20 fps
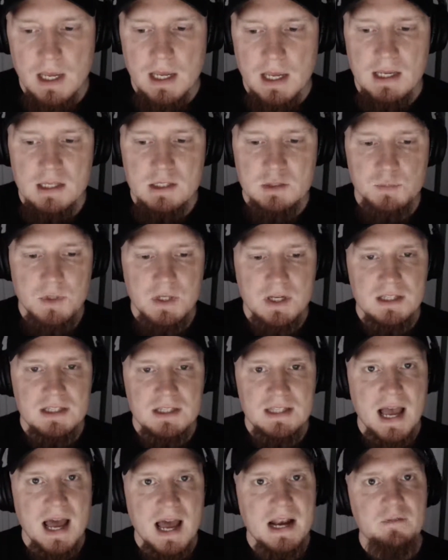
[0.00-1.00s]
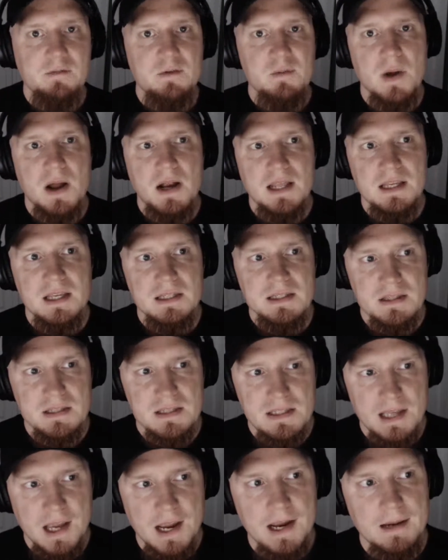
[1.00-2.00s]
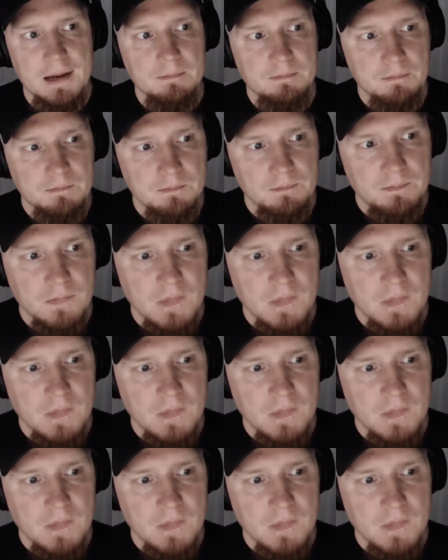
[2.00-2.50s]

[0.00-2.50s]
It's because not everybody is the same.